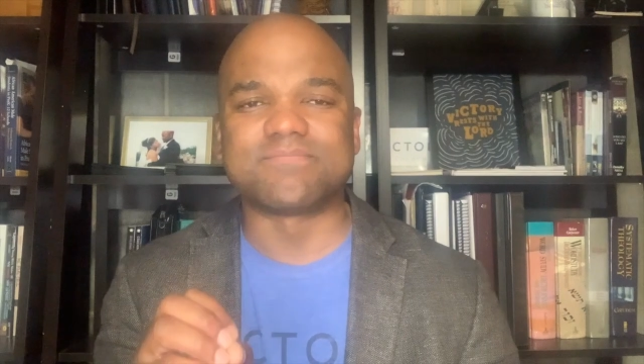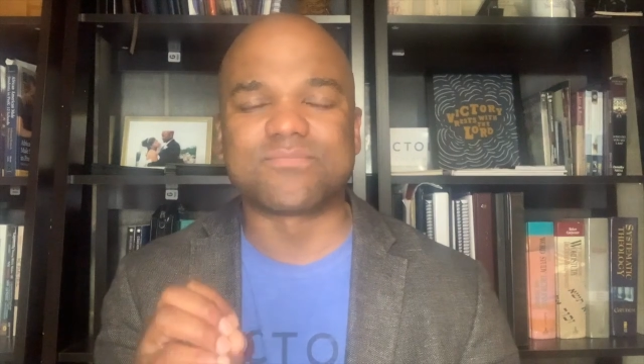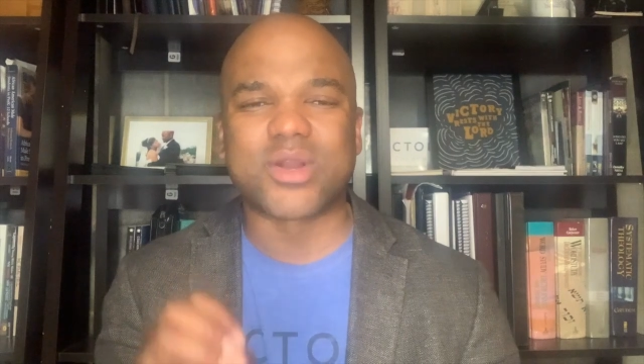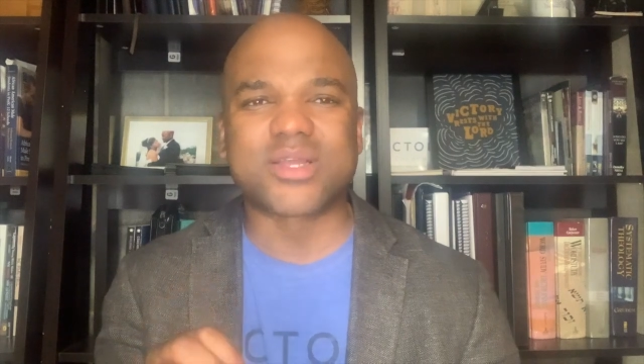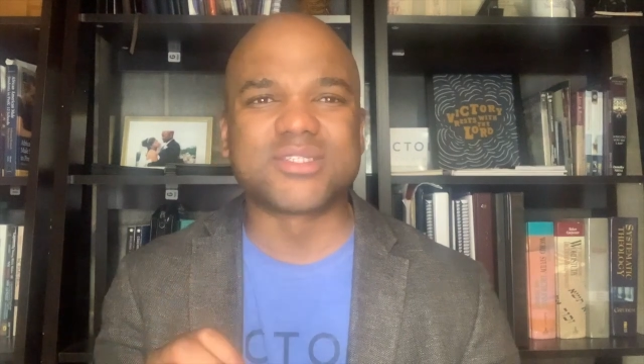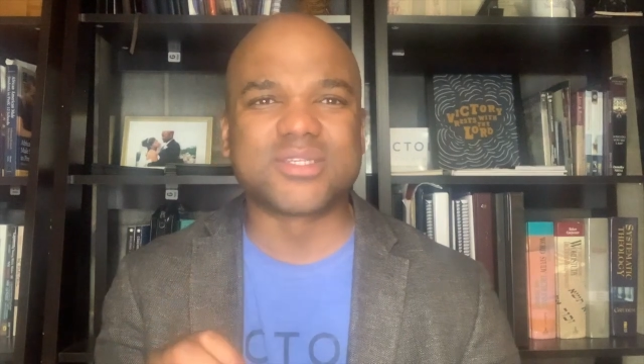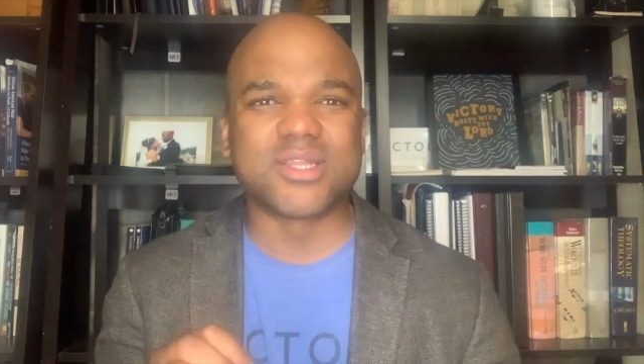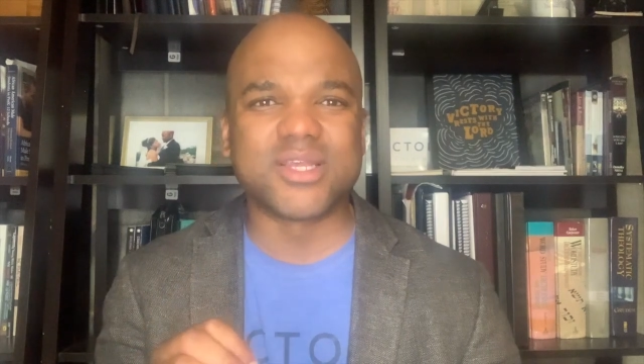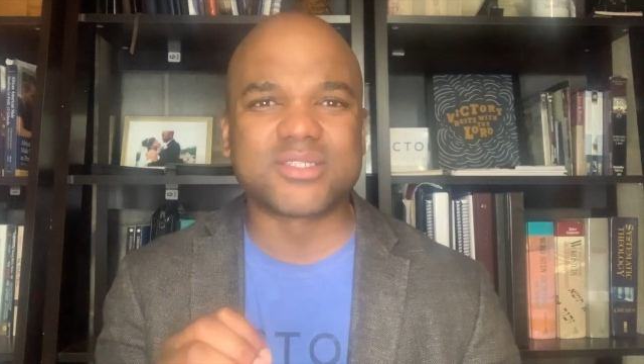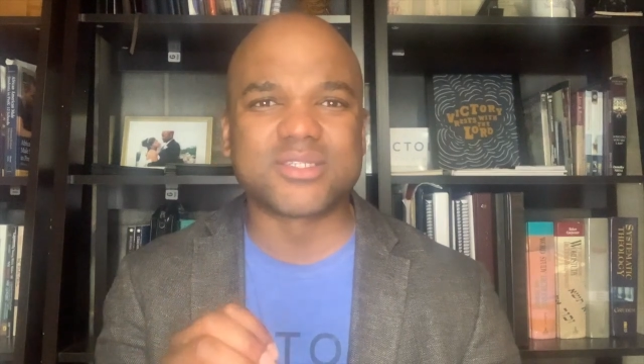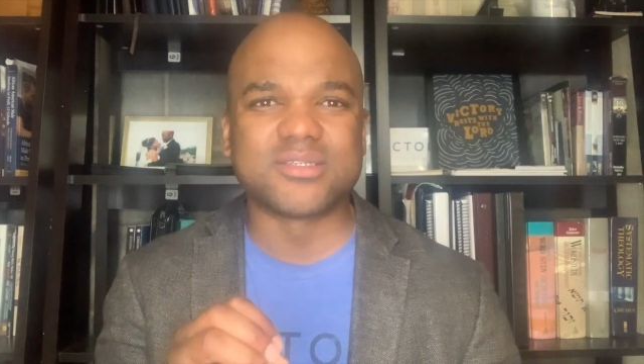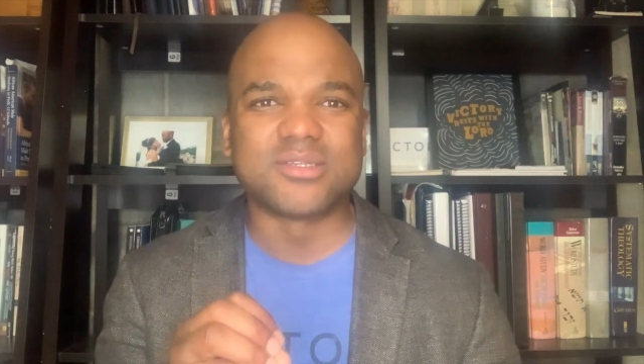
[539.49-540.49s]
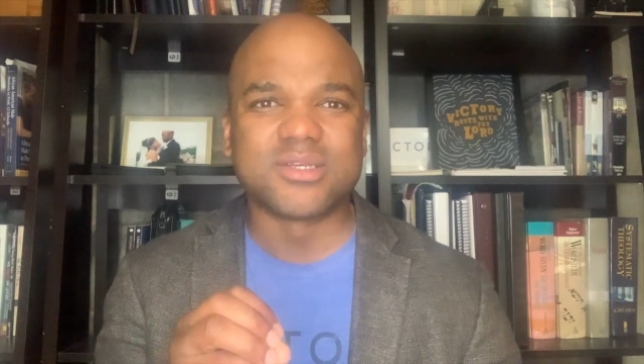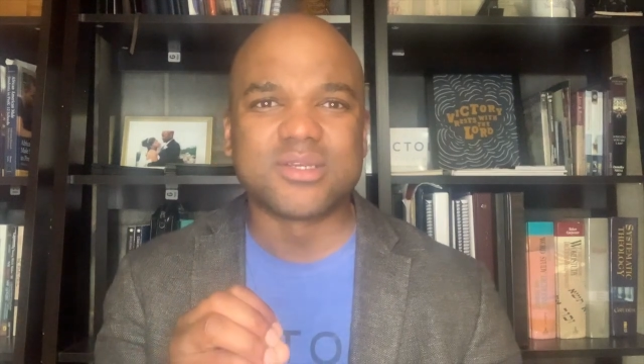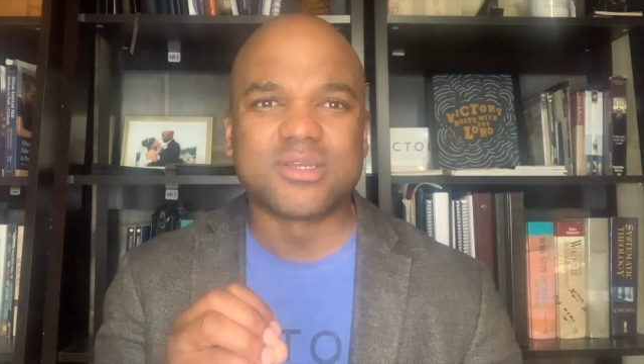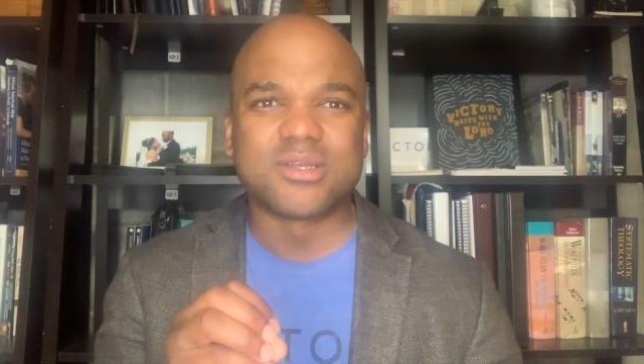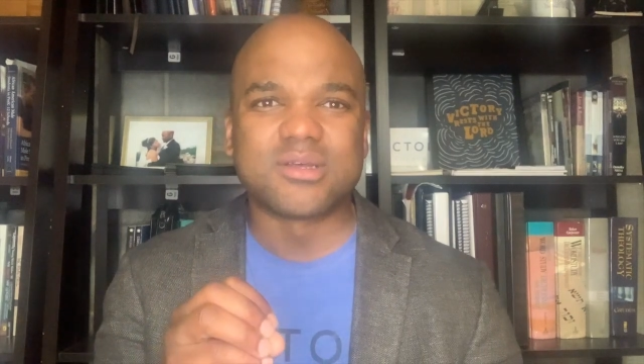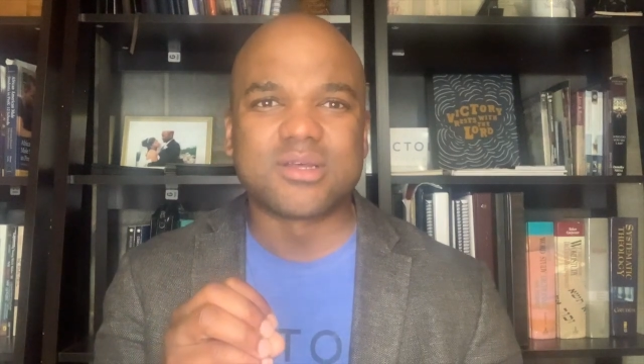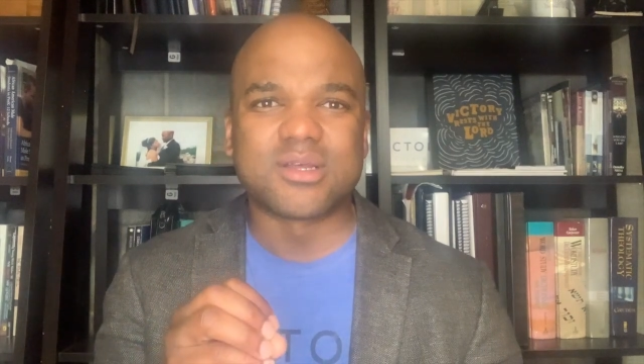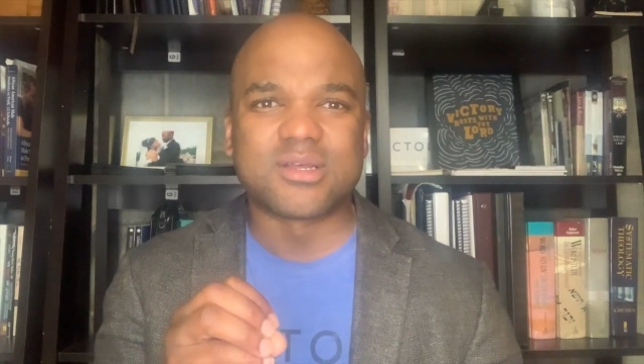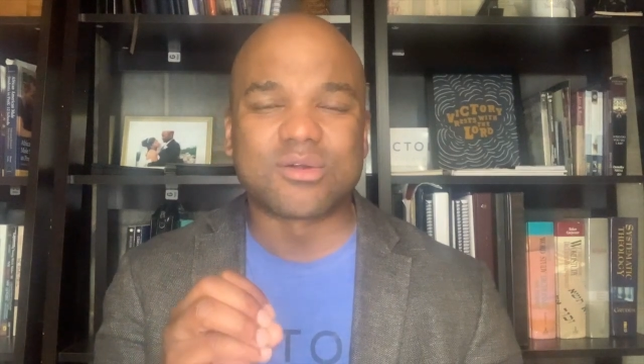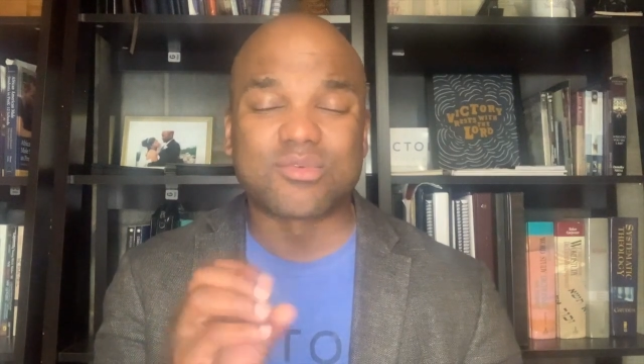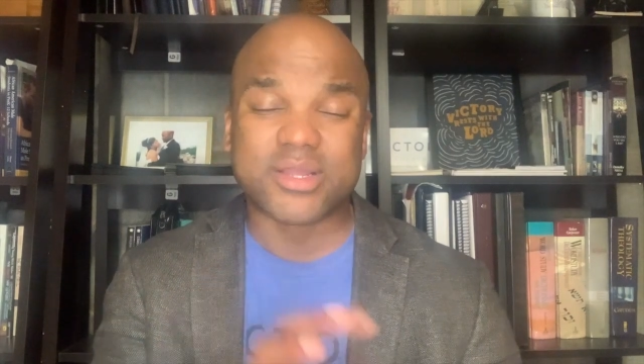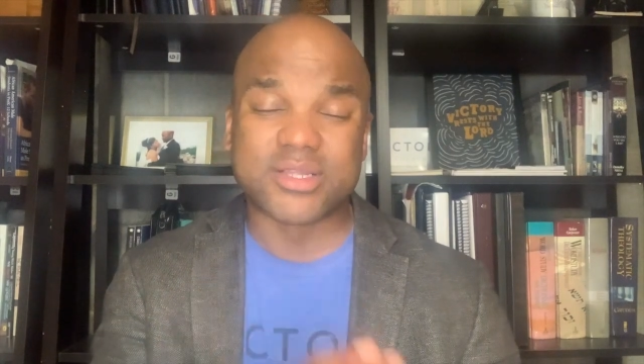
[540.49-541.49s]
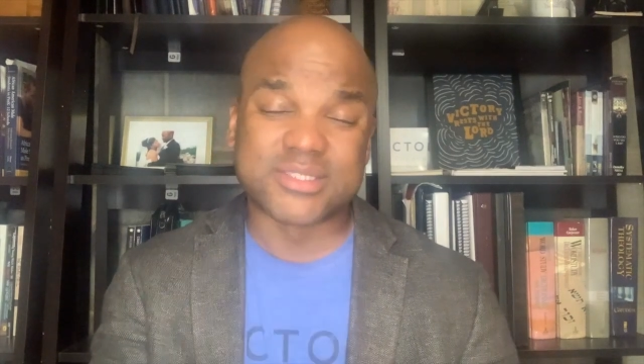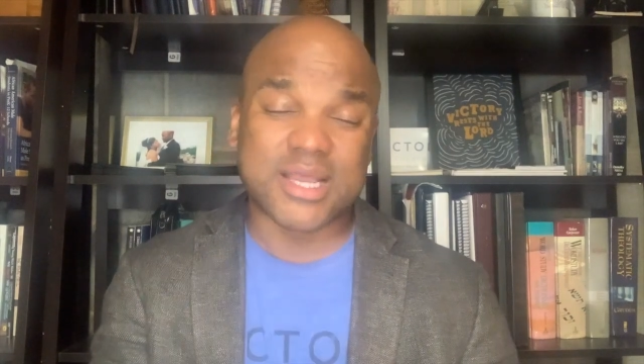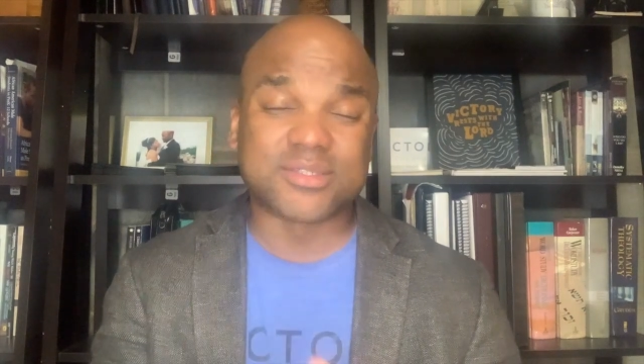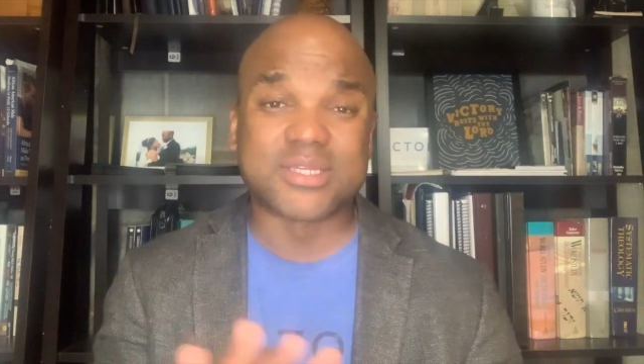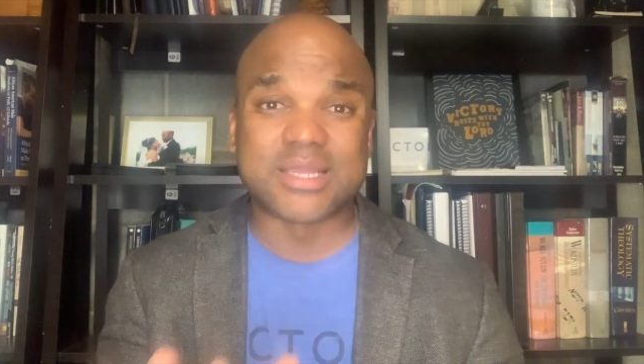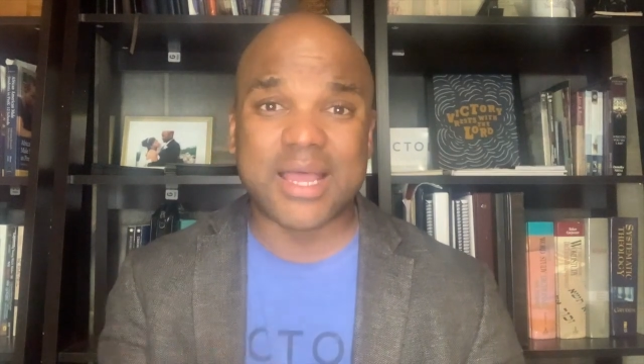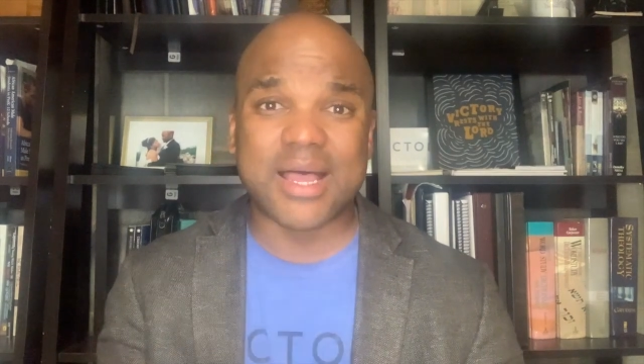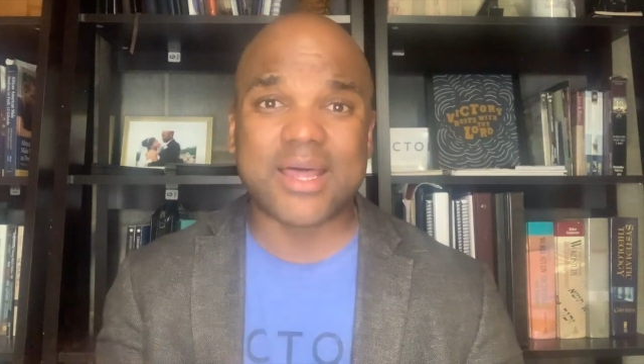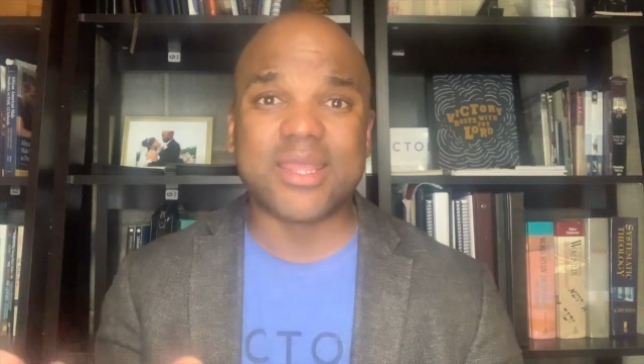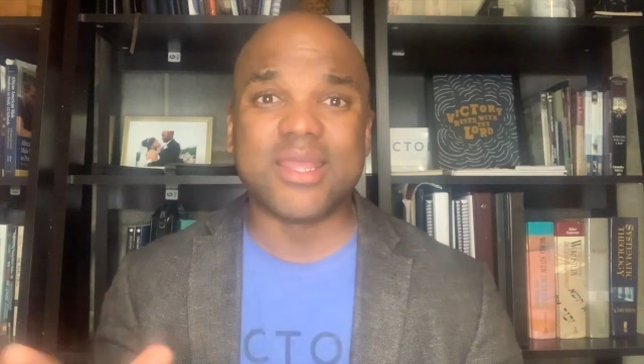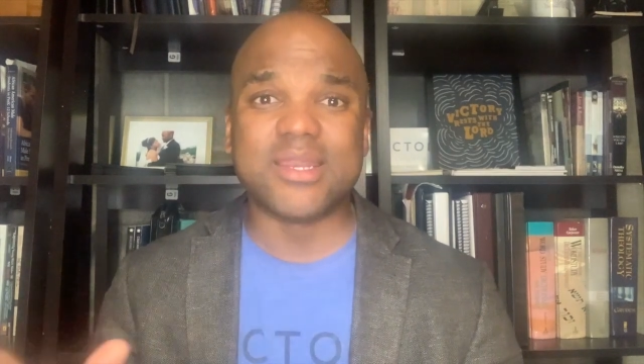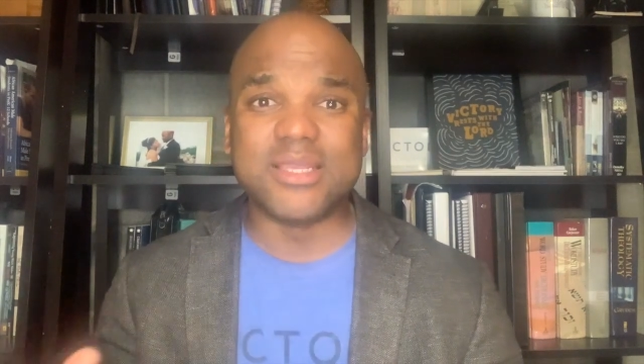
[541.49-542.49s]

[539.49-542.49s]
Reconciliation uh, reconciled to God and